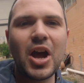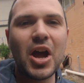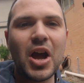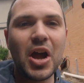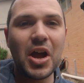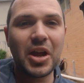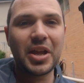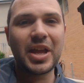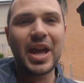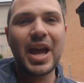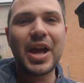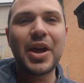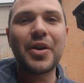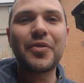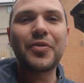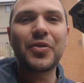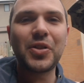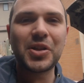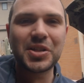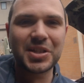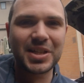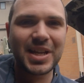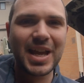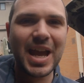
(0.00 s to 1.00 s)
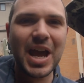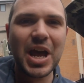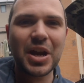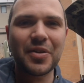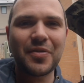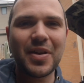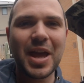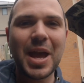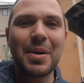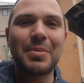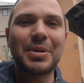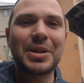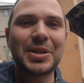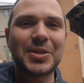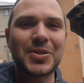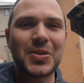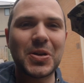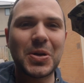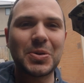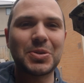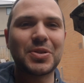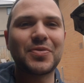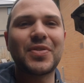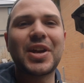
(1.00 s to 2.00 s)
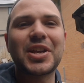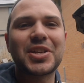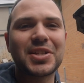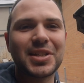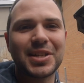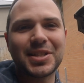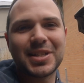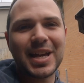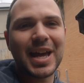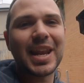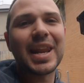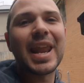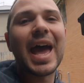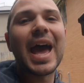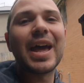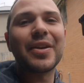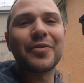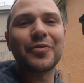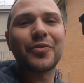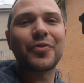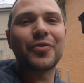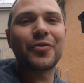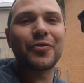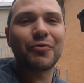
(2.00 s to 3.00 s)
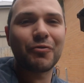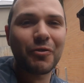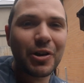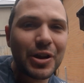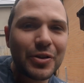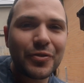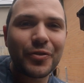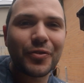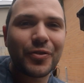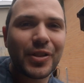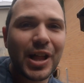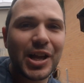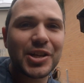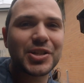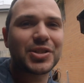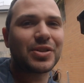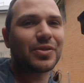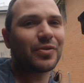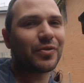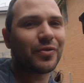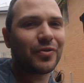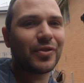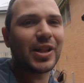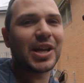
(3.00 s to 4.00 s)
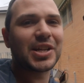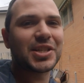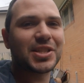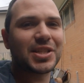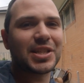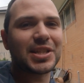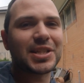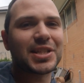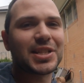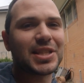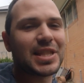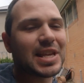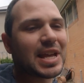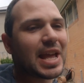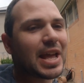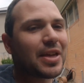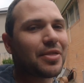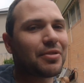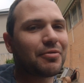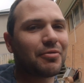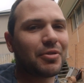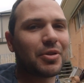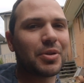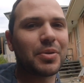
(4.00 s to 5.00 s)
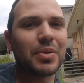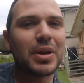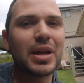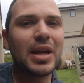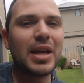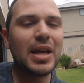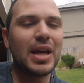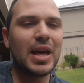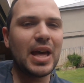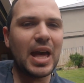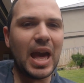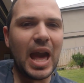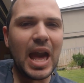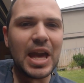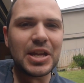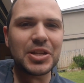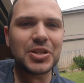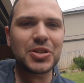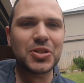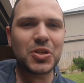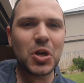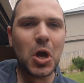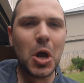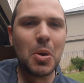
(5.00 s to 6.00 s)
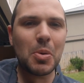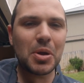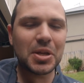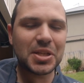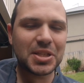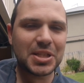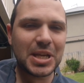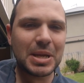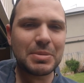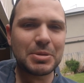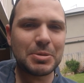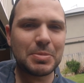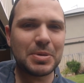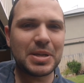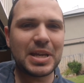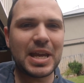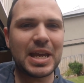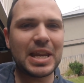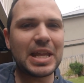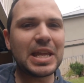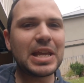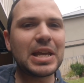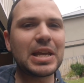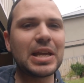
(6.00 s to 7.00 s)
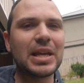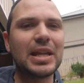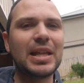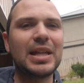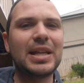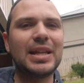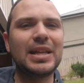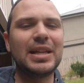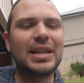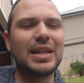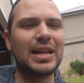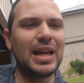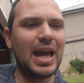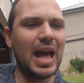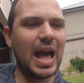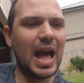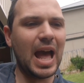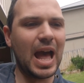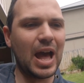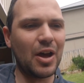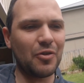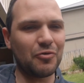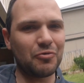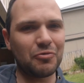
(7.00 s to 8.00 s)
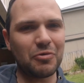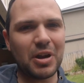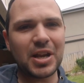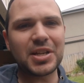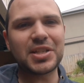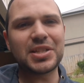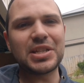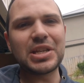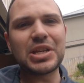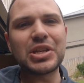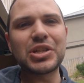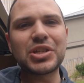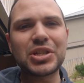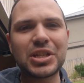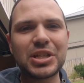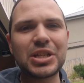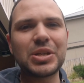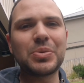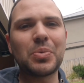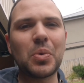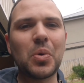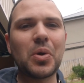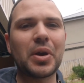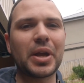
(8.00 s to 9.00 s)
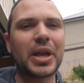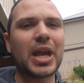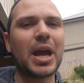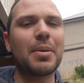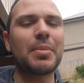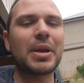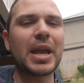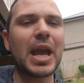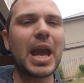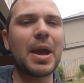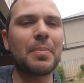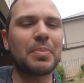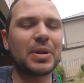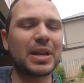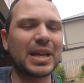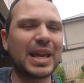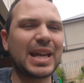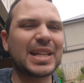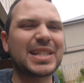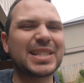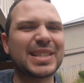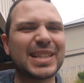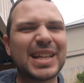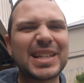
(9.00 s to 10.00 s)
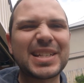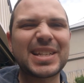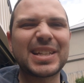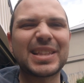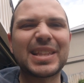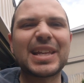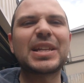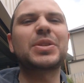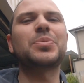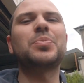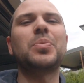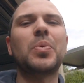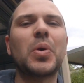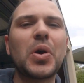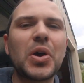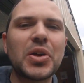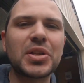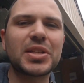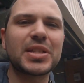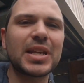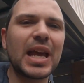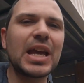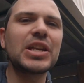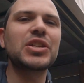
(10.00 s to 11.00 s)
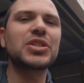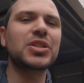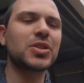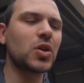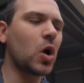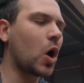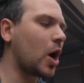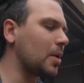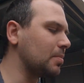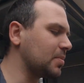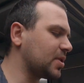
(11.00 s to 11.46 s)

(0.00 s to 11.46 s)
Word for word: Okay, I've lost count of how many times I've actually done that and reflushed and flushed this thing through. Each time I seem to be getting uh, rusty, shitty water coming out, but it gets less and less worse each time.